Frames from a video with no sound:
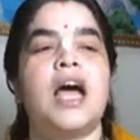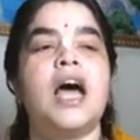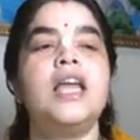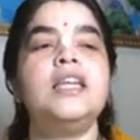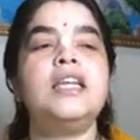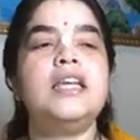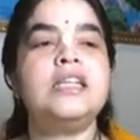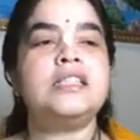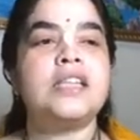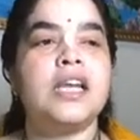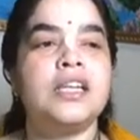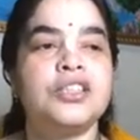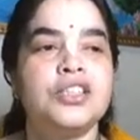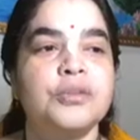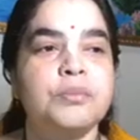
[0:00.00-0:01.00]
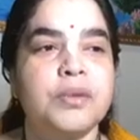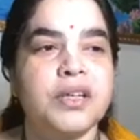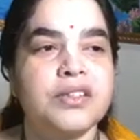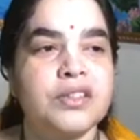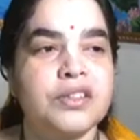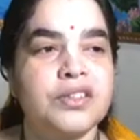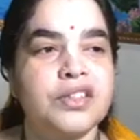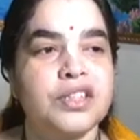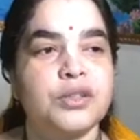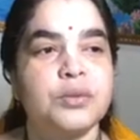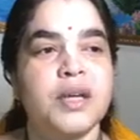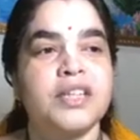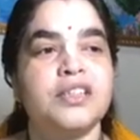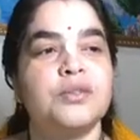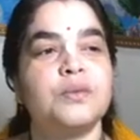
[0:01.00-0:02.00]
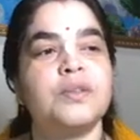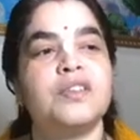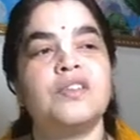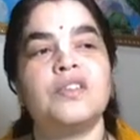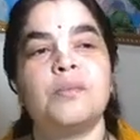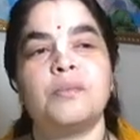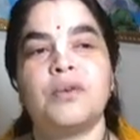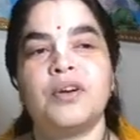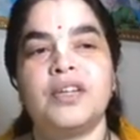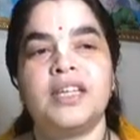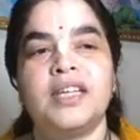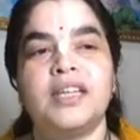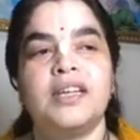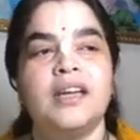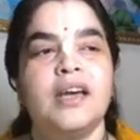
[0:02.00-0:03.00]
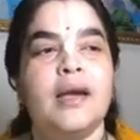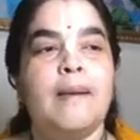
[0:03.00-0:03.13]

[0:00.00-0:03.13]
unintelligent person situated within the body